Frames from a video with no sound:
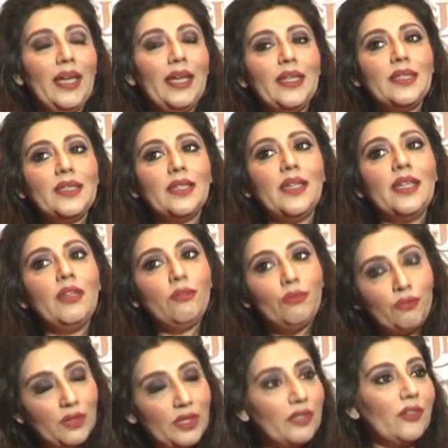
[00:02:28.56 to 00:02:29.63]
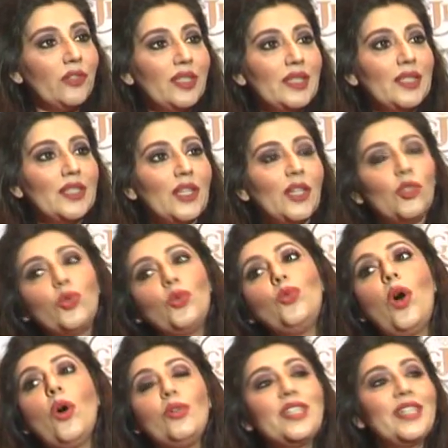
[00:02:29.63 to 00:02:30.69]
it infiltrates
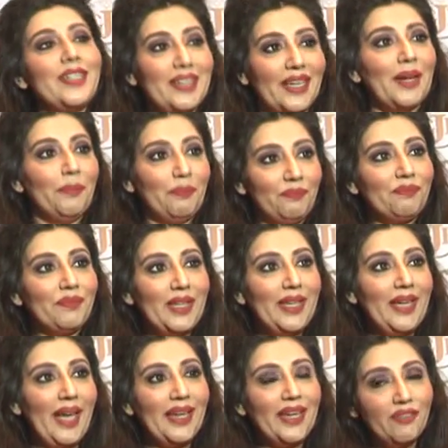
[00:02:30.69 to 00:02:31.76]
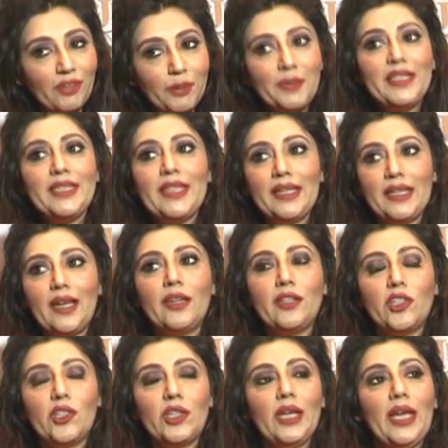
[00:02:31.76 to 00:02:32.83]
throughout India, and everybody's
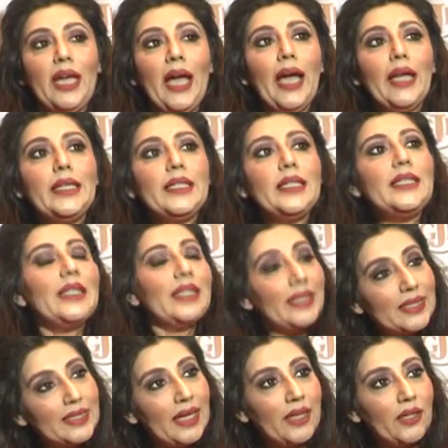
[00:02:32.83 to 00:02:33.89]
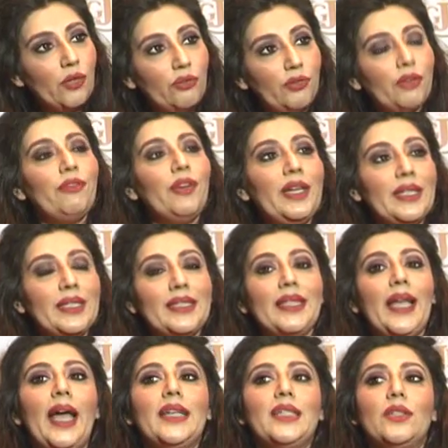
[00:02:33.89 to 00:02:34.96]
encouraged. And it is these kind of events
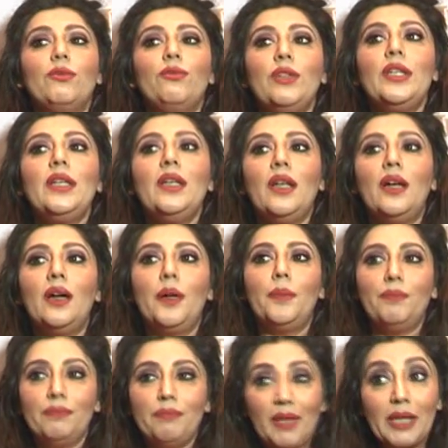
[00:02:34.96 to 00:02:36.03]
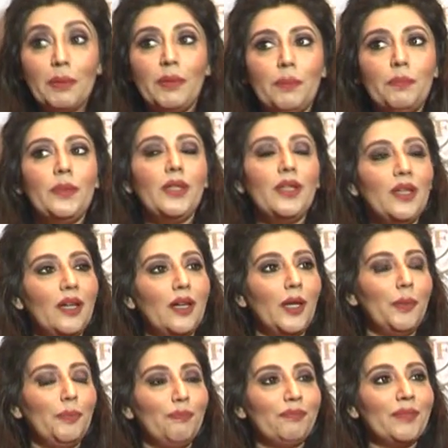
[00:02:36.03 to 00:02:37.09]
that will make people
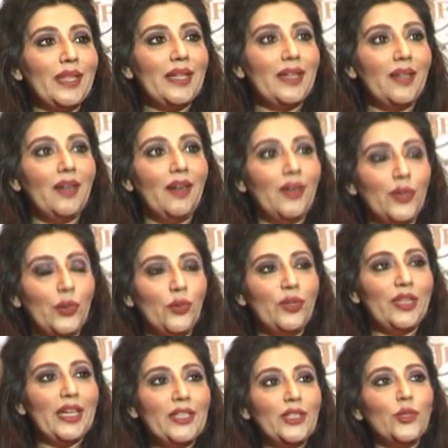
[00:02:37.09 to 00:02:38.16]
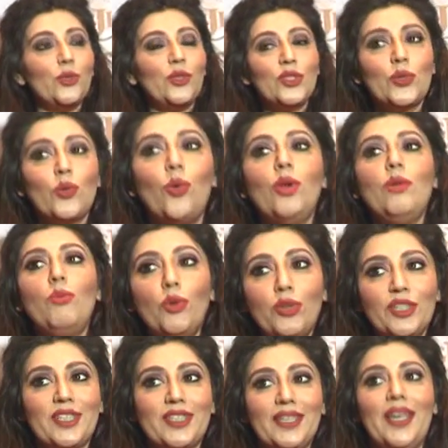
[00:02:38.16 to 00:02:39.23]
get into this whole
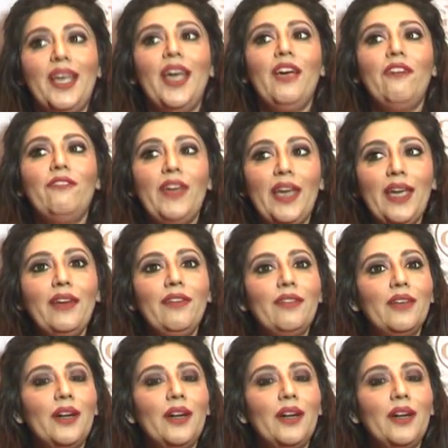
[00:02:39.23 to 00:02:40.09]
modus where